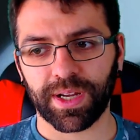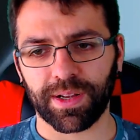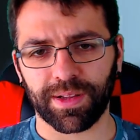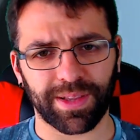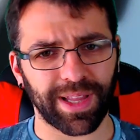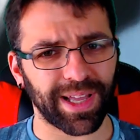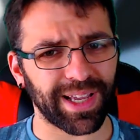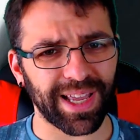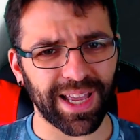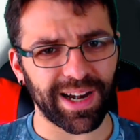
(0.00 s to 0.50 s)

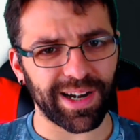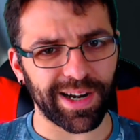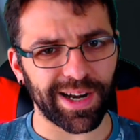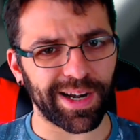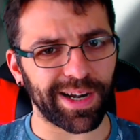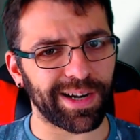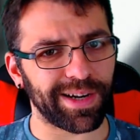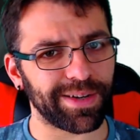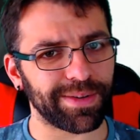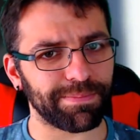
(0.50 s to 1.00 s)
Like
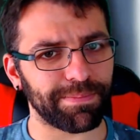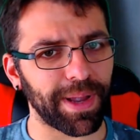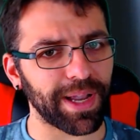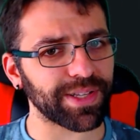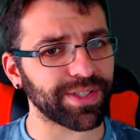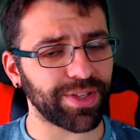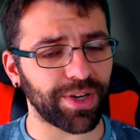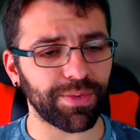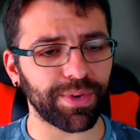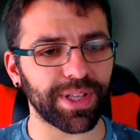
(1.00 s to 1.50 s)
her
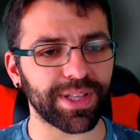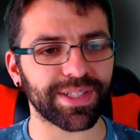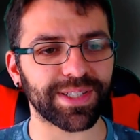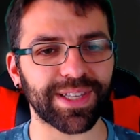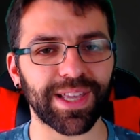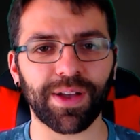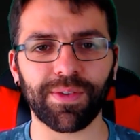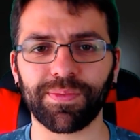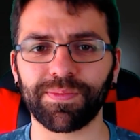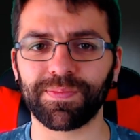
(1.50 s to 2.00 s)
backstory
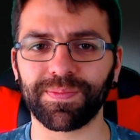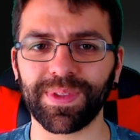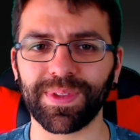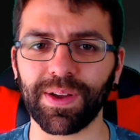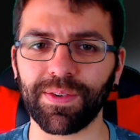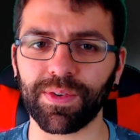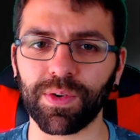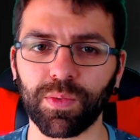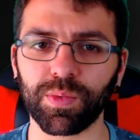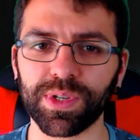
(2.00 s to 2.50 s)
itself
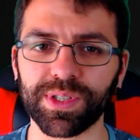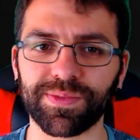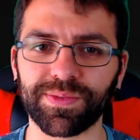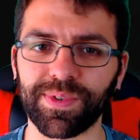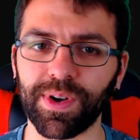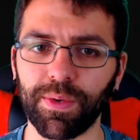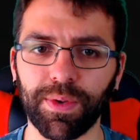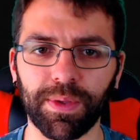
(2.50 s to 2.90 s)
never was very